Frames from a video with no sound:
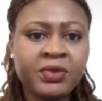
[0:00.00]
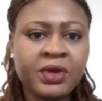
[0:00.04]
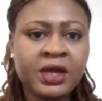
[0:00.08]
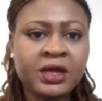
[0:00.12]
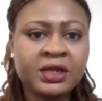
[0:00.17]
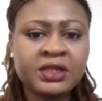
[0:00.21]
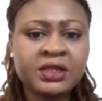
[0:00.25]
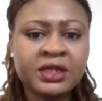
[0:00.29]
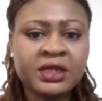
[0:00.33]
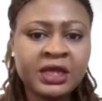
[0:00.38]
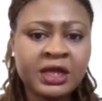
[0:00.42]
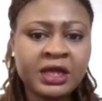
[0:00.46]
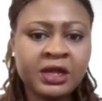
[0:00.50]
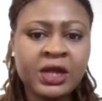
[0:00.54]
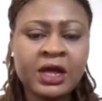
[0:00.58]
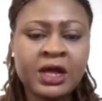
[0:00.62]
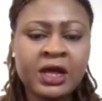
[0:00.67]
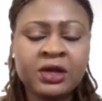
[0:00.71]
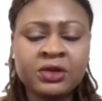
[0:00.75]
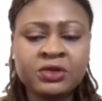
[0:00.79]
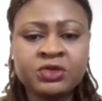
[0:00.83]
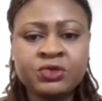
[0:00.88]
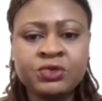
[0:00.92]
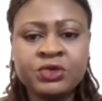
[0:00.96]
I think
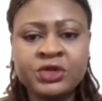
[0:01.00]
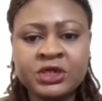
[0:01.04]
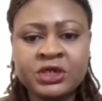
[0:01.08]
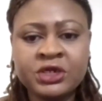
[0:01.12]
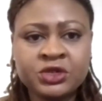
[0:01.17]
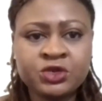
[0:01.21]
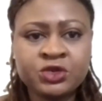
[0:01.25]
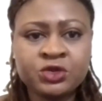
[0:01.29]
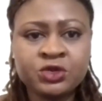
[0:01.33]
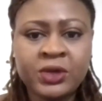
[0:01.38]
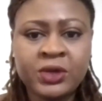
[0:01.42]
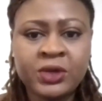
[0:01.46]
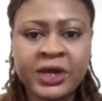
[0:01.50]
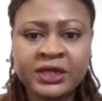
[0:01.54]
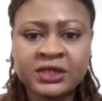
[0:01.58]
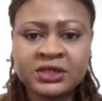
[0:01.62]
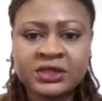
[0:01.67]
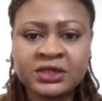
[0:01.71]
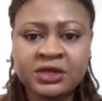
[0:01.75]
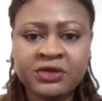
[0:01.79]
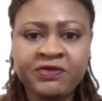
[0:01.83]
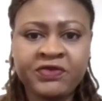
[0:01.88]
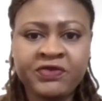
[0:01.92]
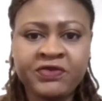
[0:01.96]
I'll throw this to
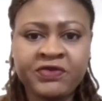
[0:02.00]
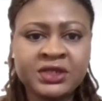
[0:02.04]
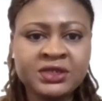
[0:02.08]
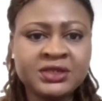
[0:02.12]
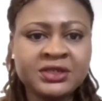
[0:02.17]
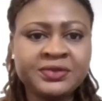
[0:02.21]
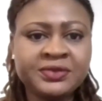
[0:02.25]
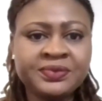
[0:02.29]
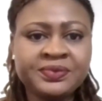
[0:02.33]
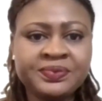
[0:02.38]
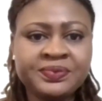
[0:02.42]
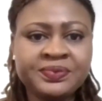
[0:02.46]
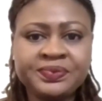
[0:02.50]
Isaac first.